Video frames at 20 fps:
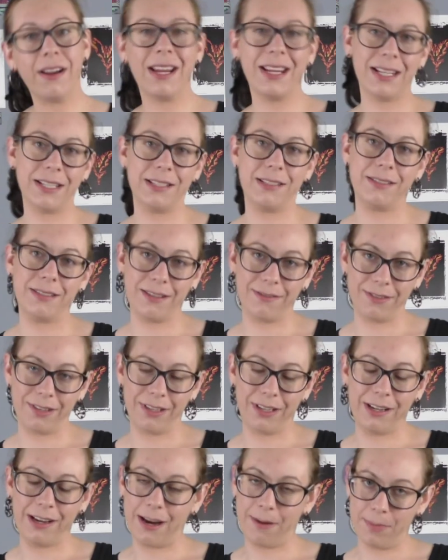I guess it's not
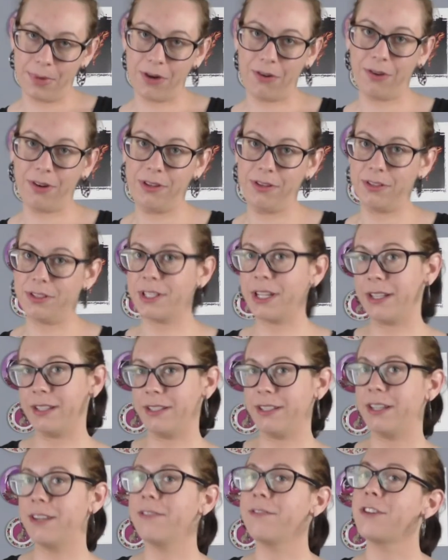really Nightmare in the
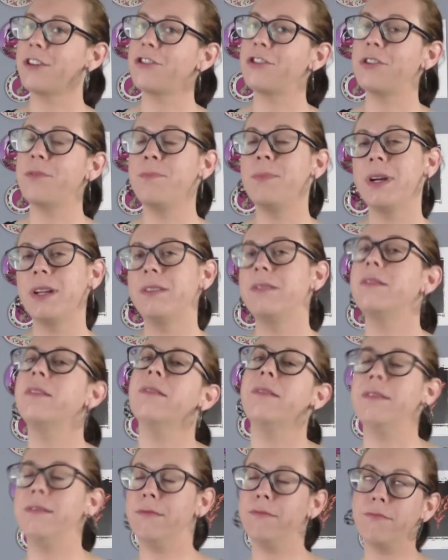solitaire version, but
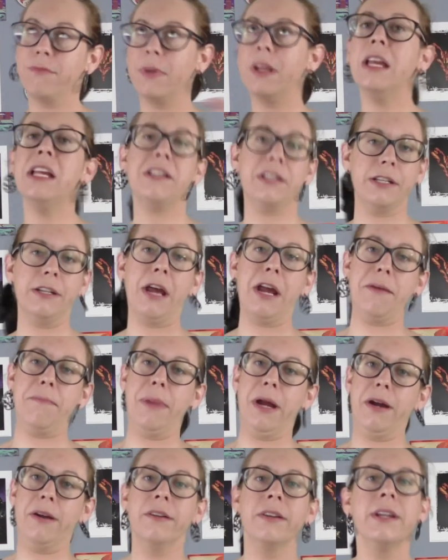it's a
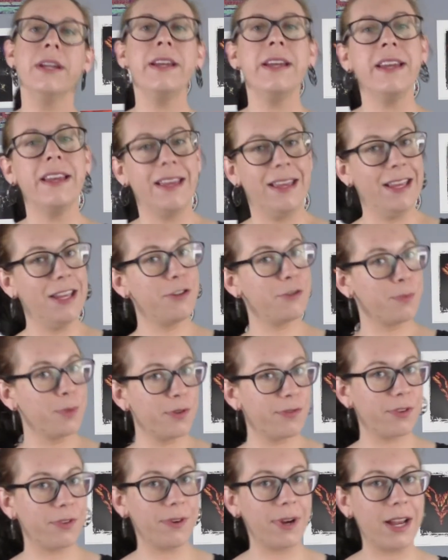Nightmare, is
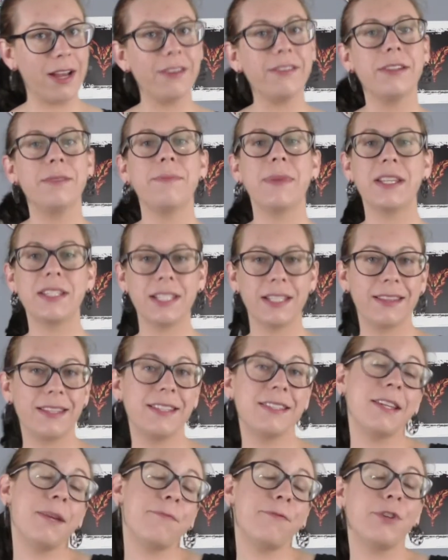moving around and messing
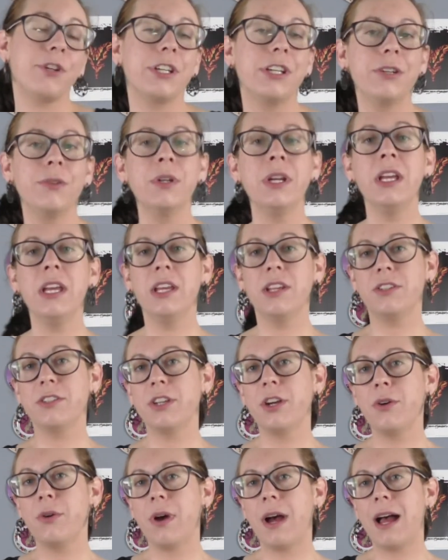things up for you.
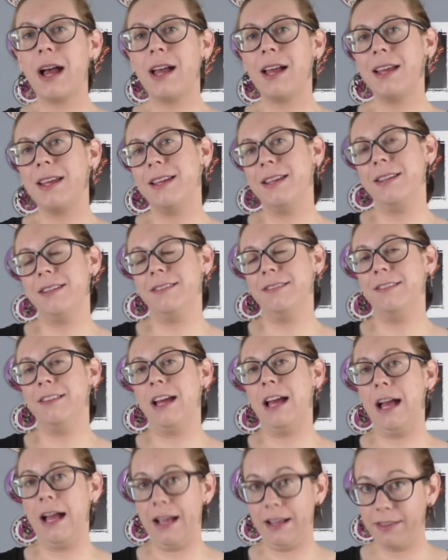So I
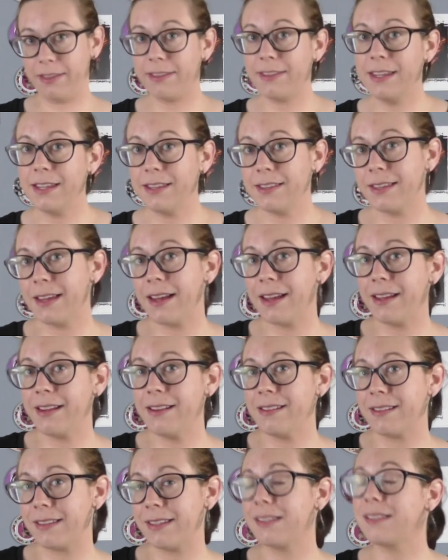think
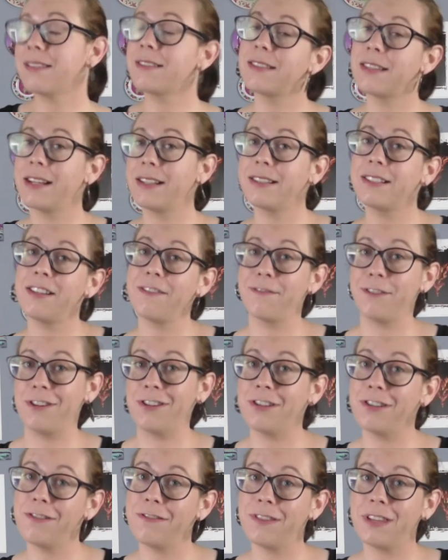that the solitaire
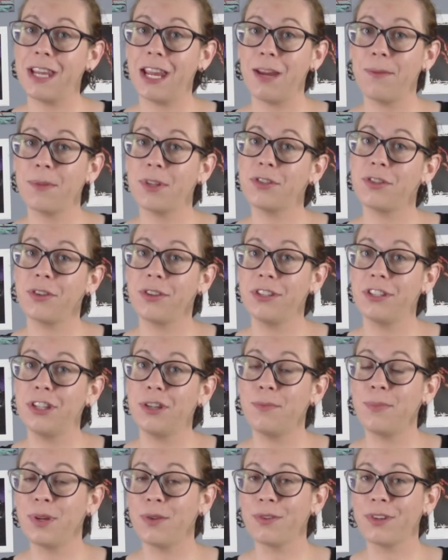version of the game is going to
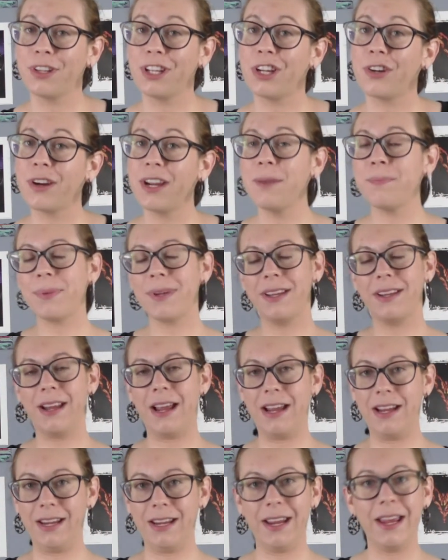be really great, but
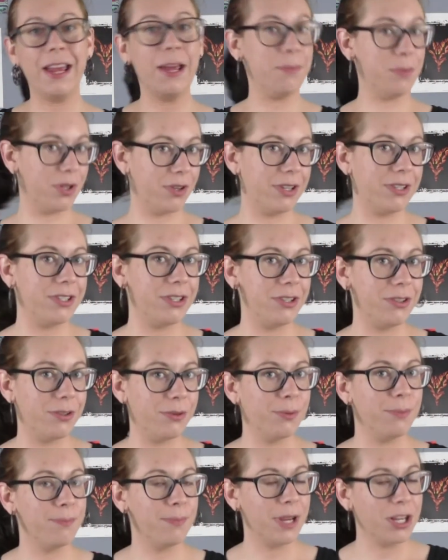I am going
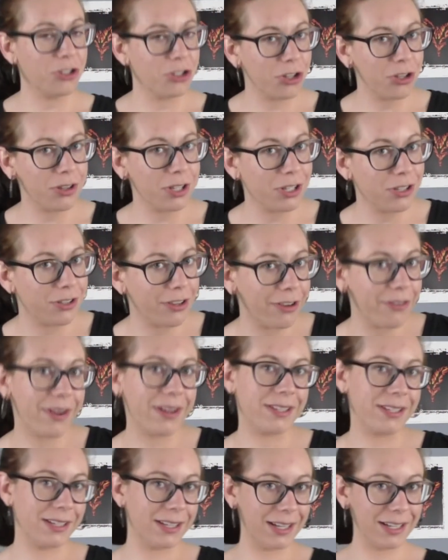to make sure that I
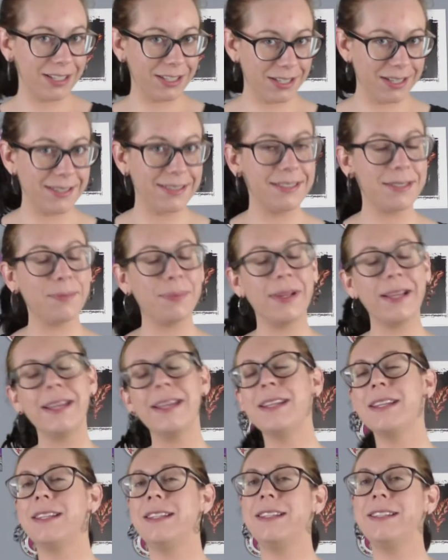didn't get a chance to play
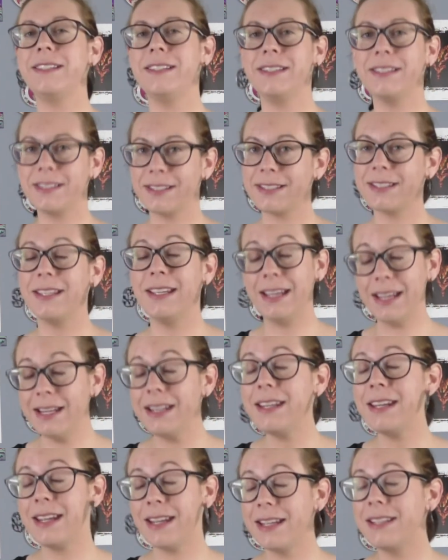it in
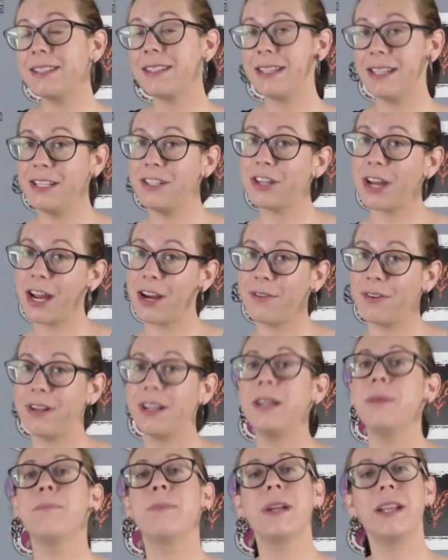its
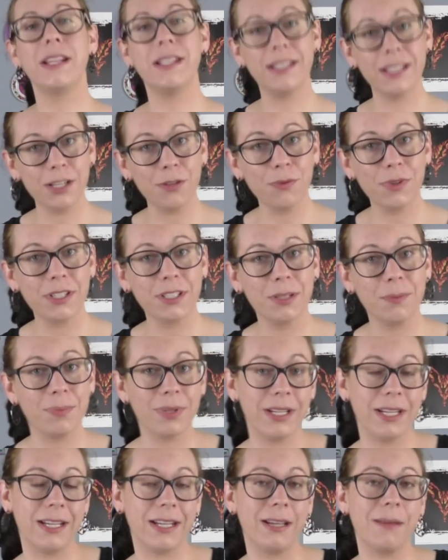entirety, but I did want to
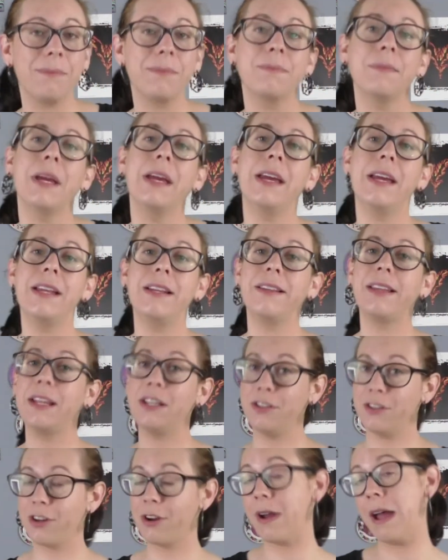bring it up and let
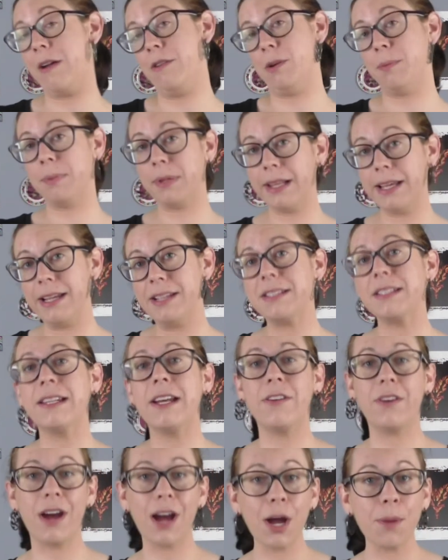you know how it plays and
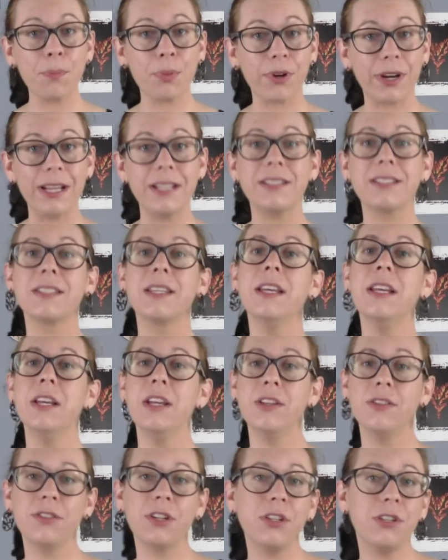how it operates,
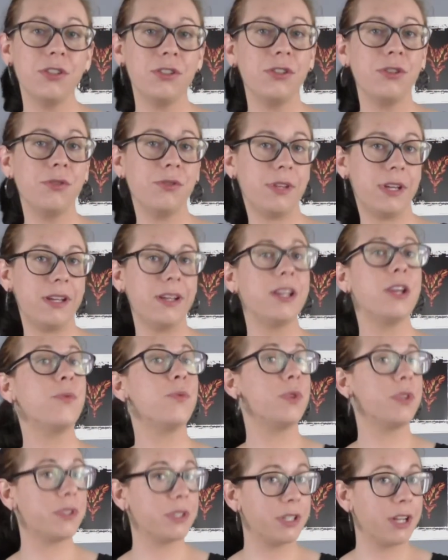so you knew that it
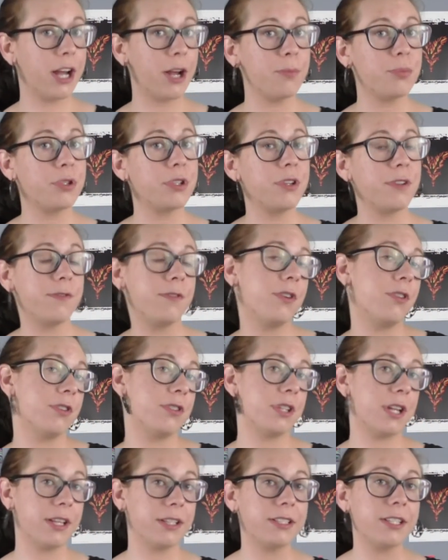was an option if you're a
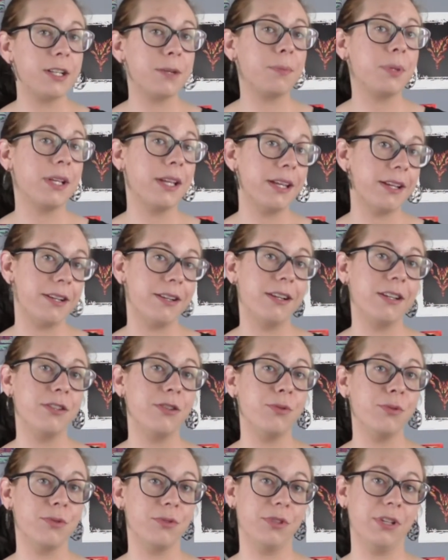solitaire player and
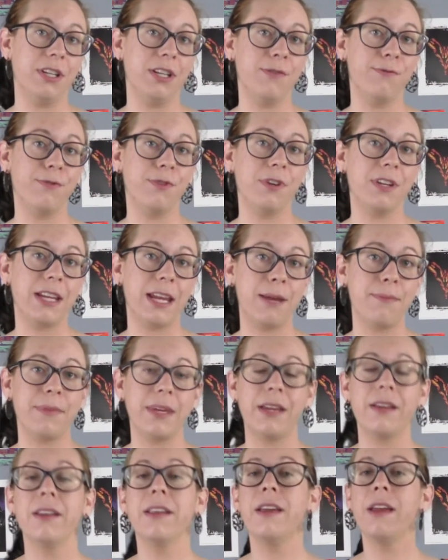you were looking for a game
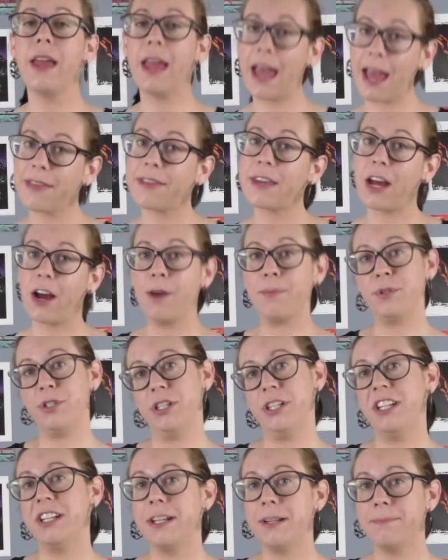that had that option
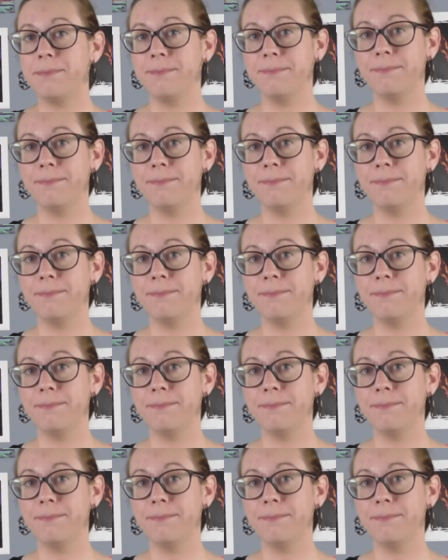in it.